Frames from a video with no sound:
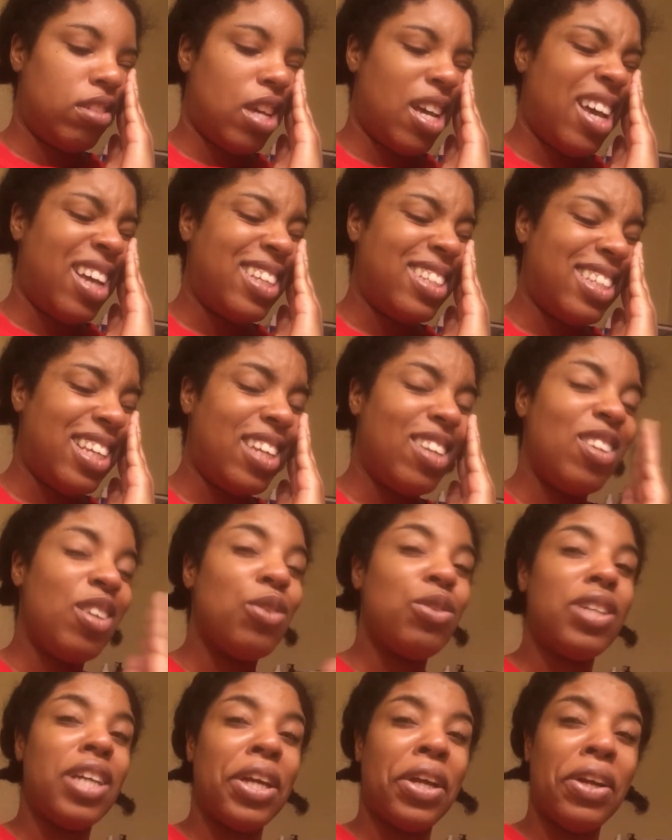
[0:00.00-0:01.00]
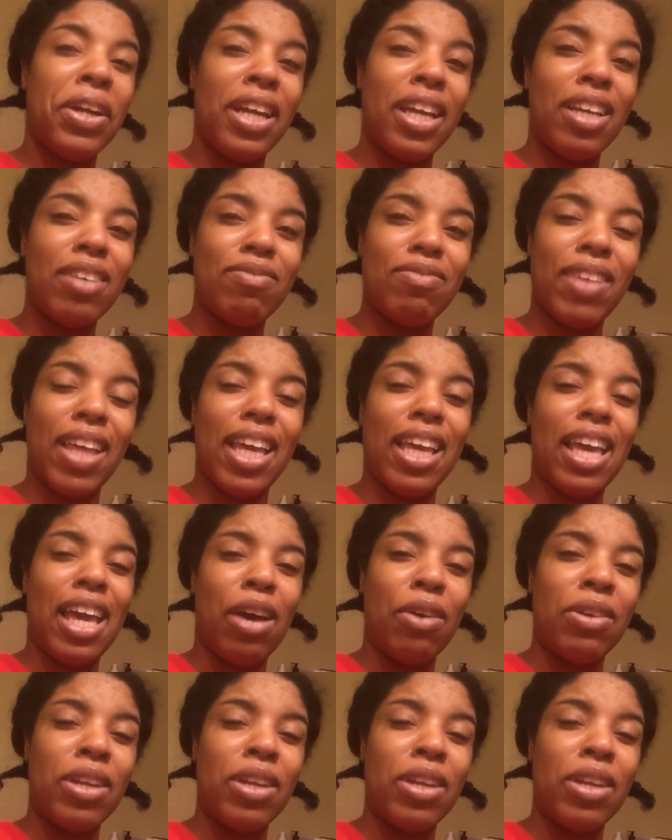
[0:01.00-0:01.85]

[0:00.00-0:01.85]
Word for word: I said no dairy, like cow